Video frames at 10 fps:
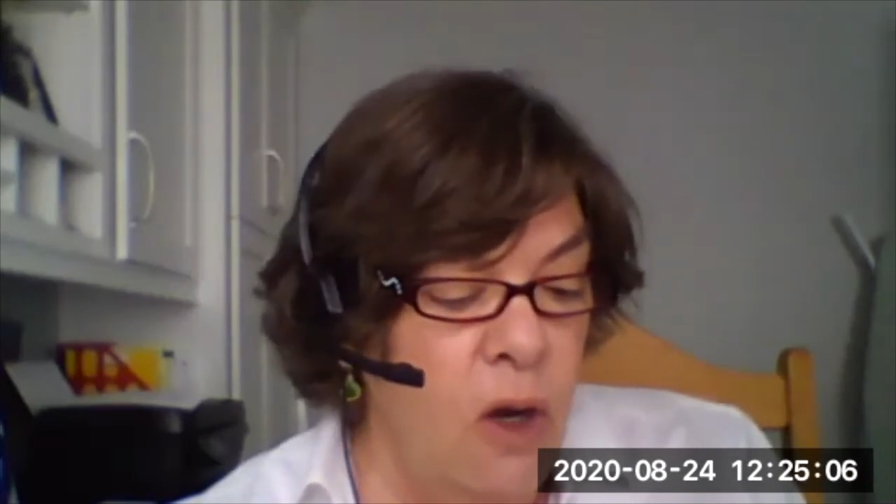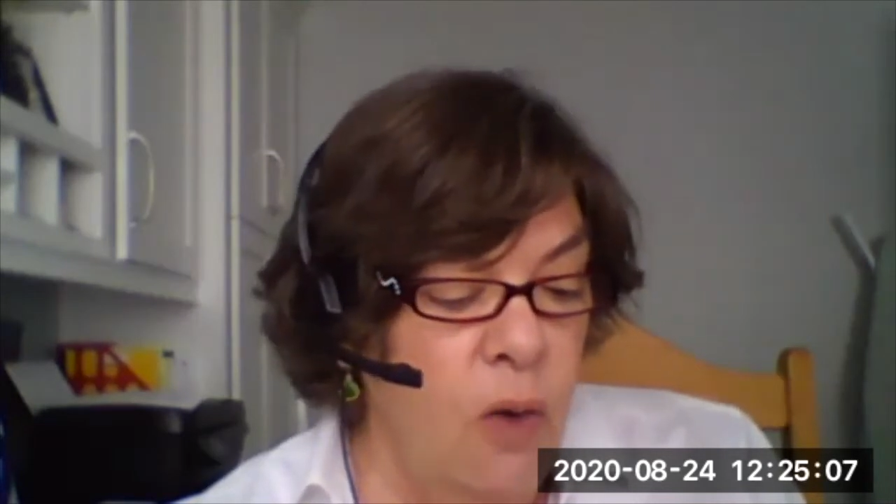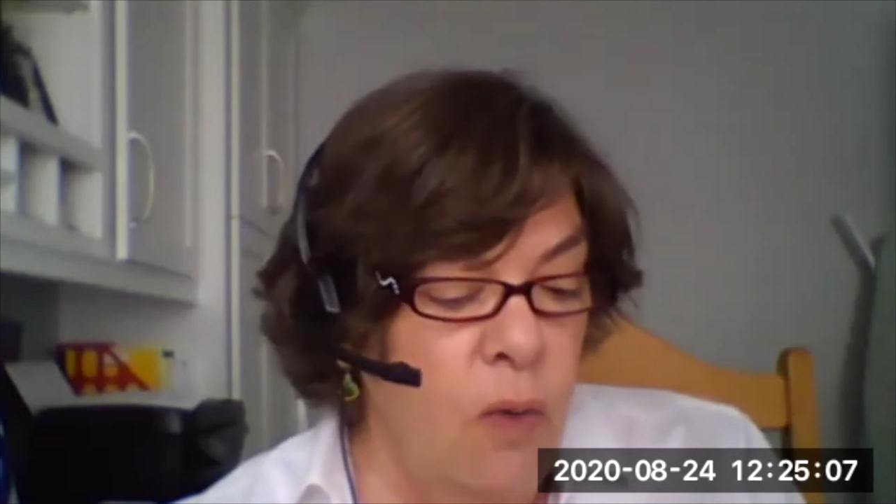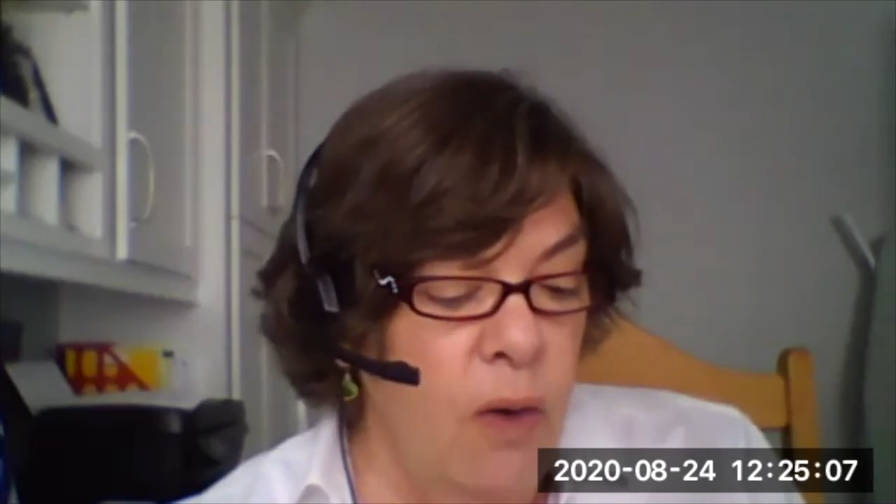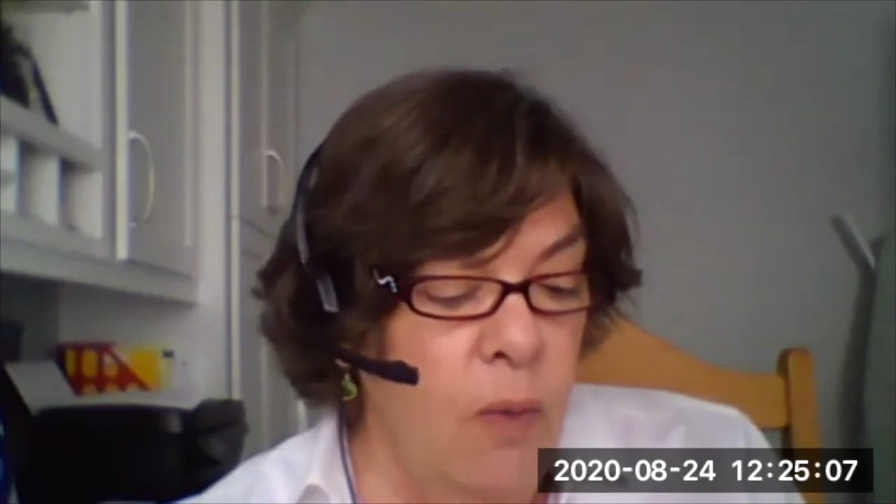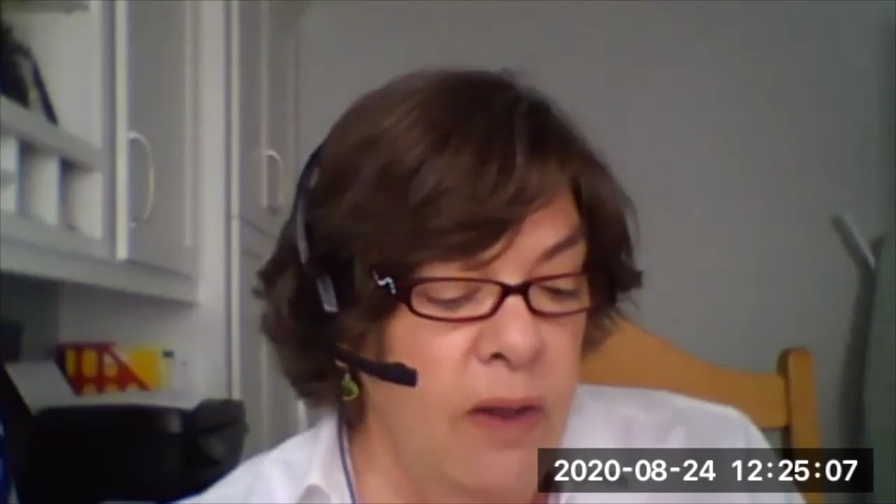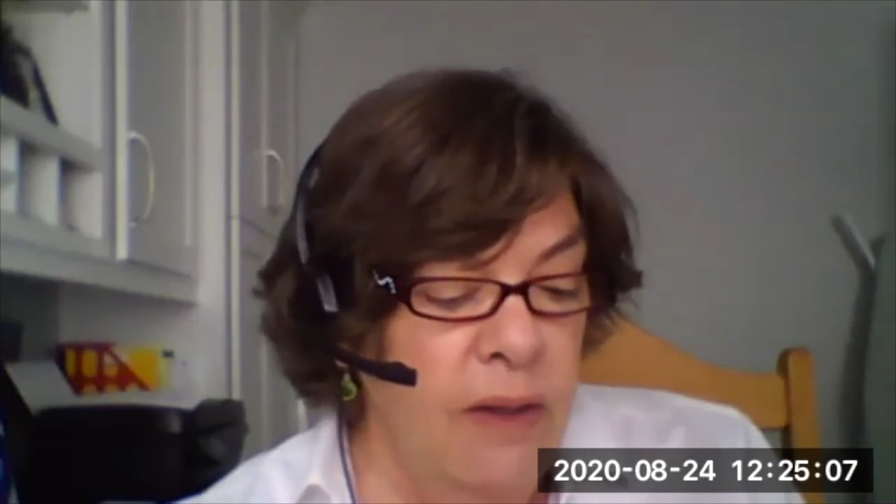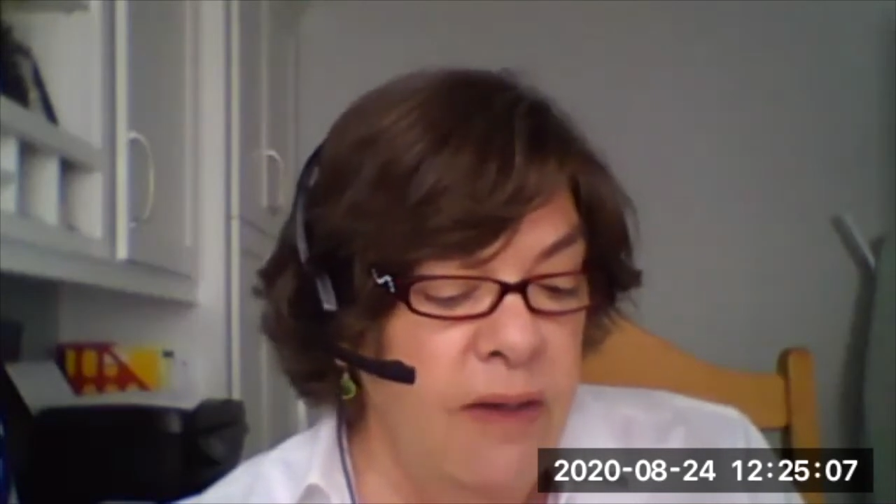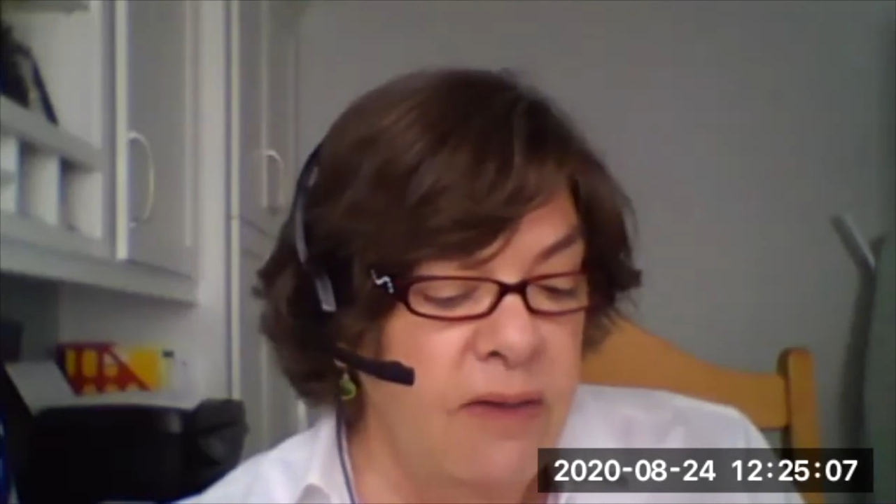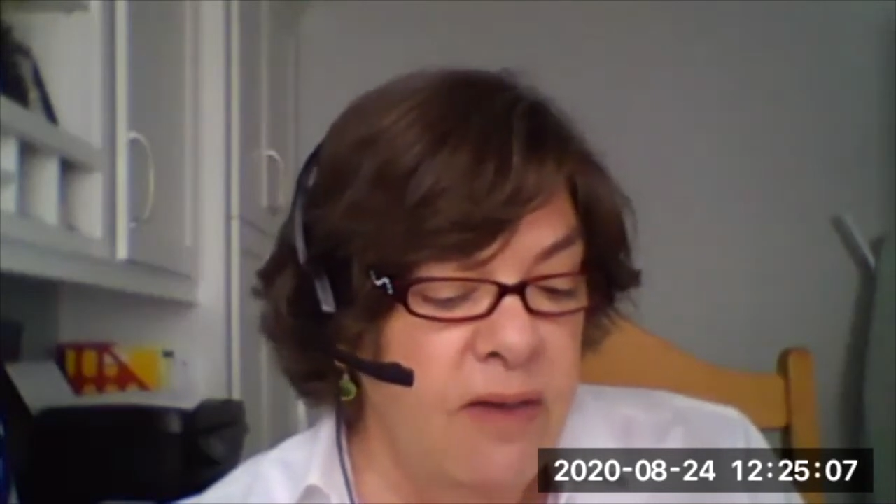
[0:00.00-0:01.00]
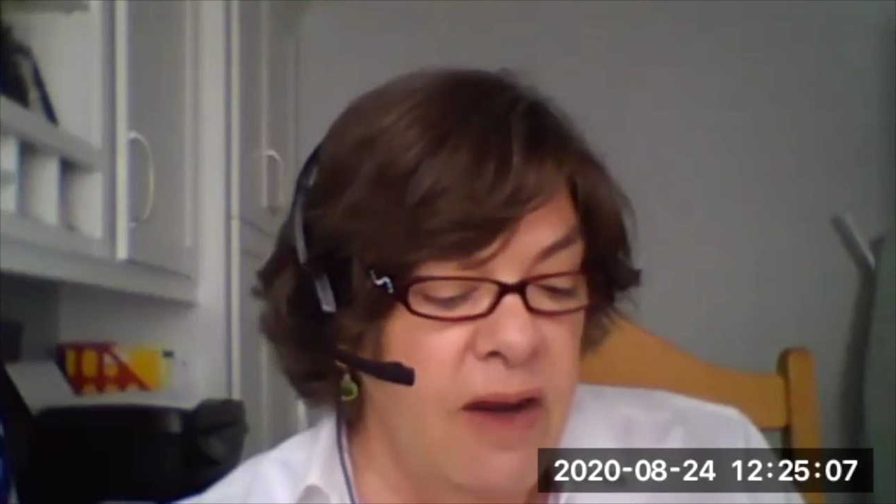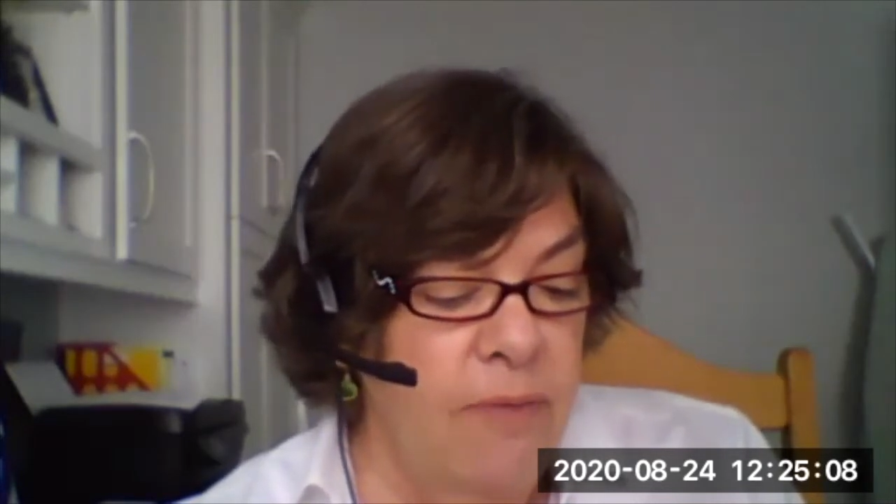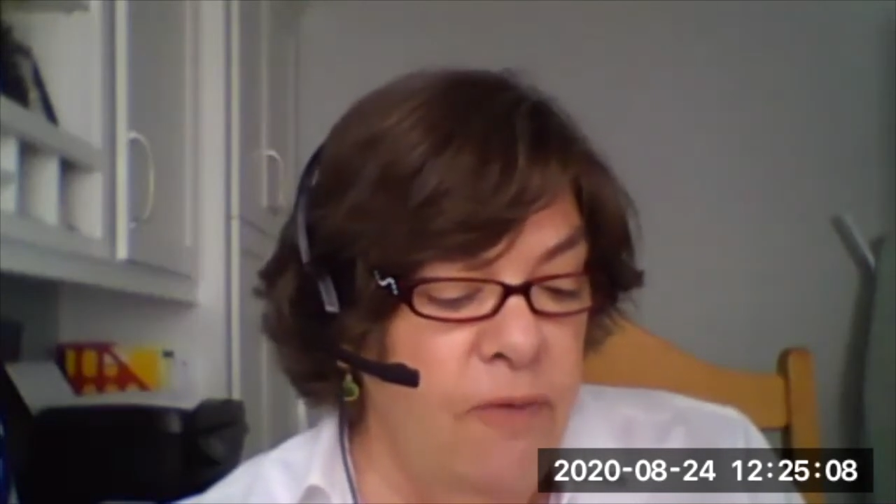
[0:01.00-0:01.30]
who are willing to step